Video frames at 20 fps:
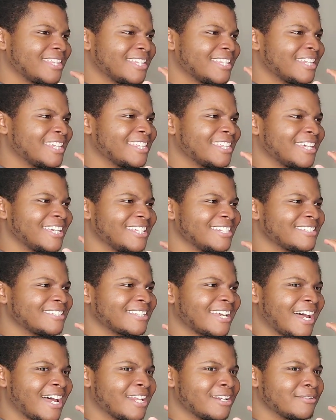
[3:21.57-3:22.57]
the the
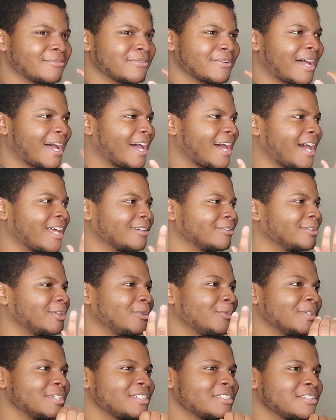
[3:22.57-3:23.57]
inside of I don't
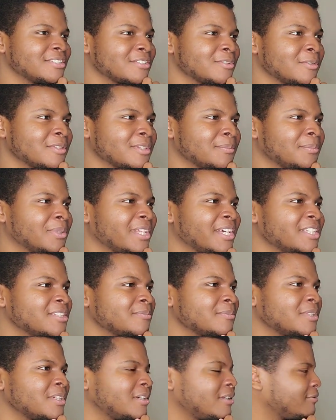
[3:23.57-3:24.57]
know what she's doing the
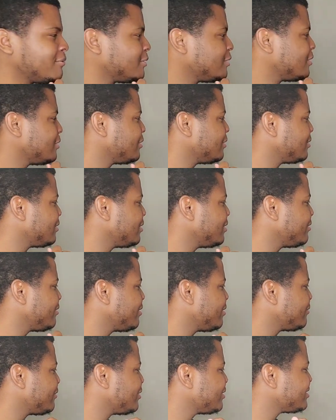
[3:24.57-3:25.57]
placement of her
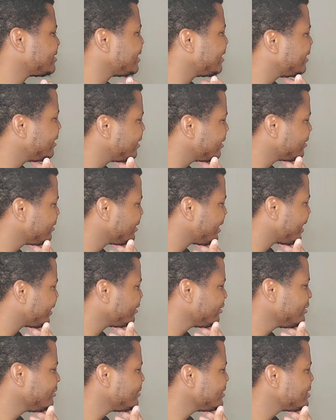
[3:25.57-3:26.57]
of her tongue or I
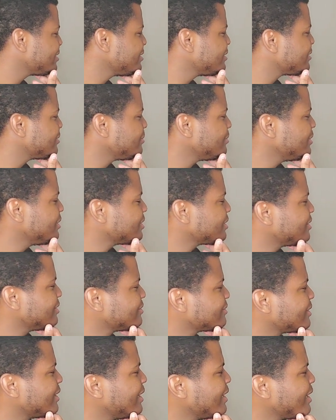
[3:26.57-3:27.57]
don't know what she's doing
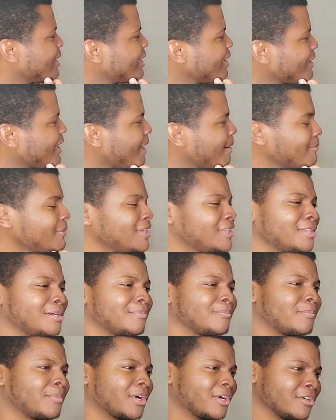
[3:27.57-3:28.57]
because I mean
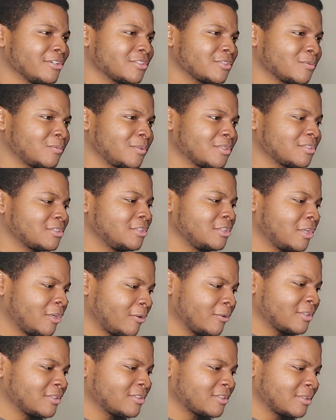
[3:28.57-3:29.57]
the burst was
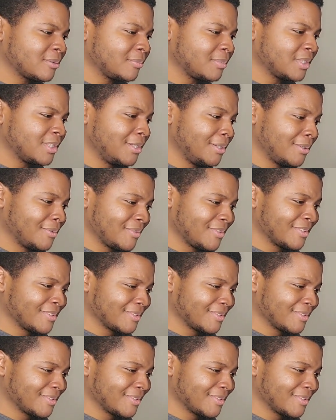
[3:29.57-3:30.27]
noticeably